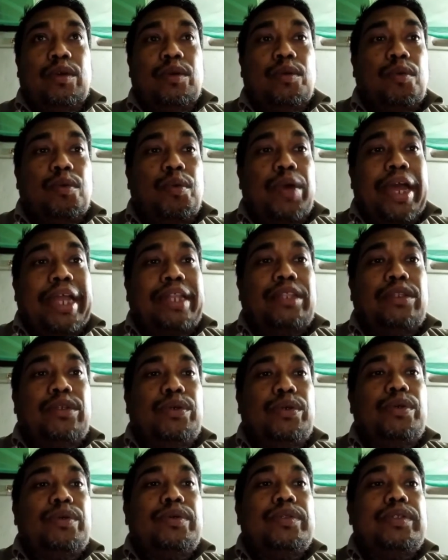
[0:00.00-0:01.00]
when to
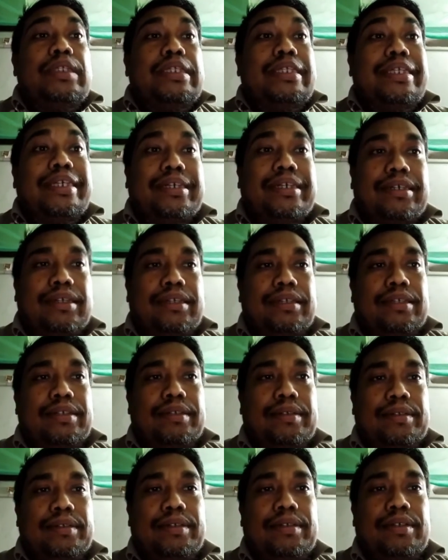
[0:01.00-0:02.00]
use the
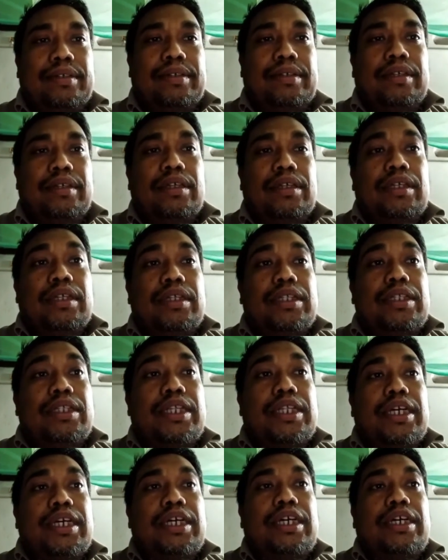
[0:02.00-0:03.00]

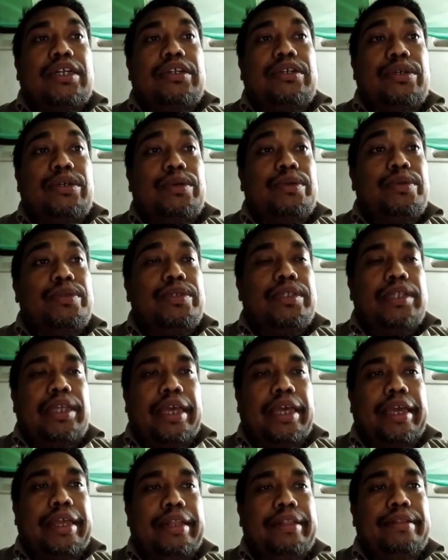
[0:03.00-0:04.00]
are used
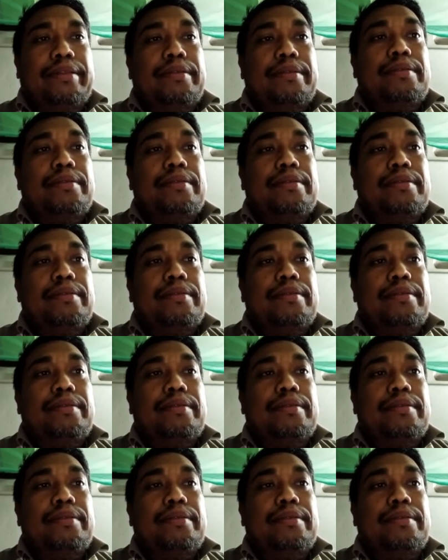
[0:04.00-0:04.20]
in,